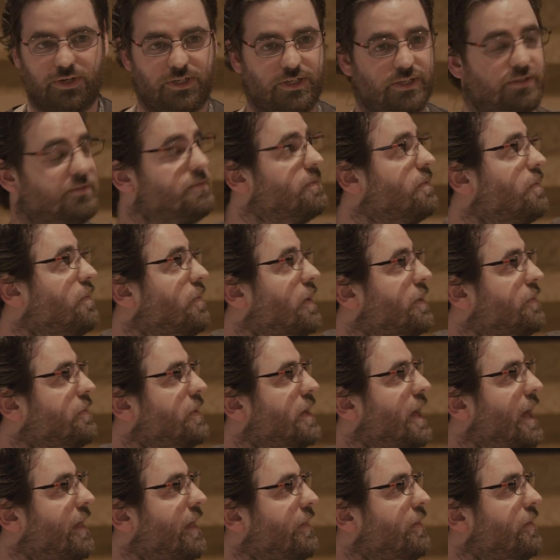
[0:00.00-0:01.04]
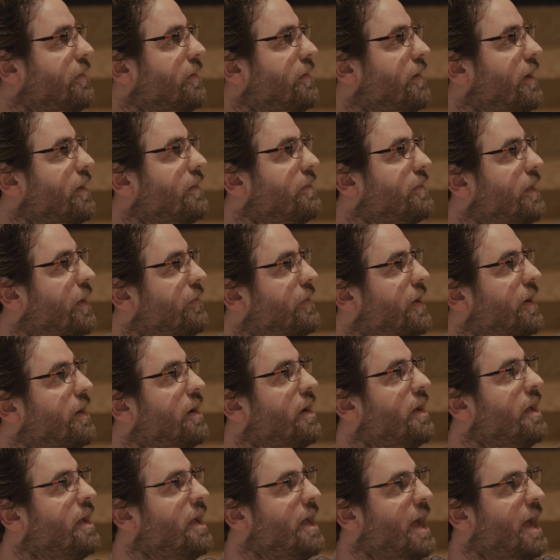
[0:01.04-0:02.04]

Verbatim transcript: which is what we had down there,